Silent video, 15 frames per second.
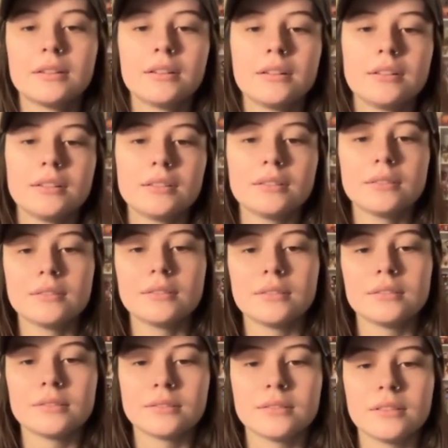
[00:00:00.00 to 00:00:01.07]
Yes.
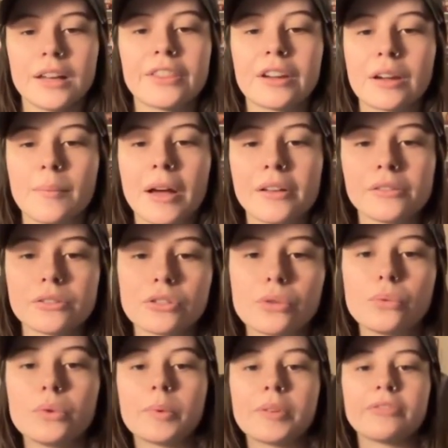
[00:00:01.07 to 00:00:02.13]
I think a Miles shoot
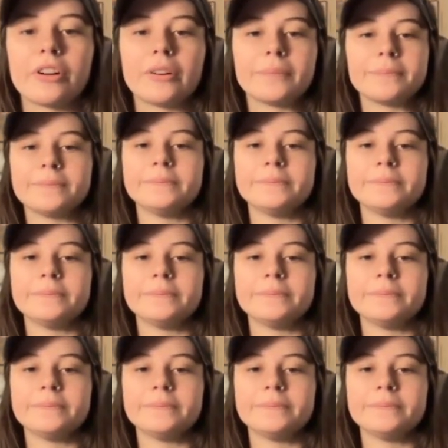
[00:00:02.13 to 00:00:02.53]
would be fun.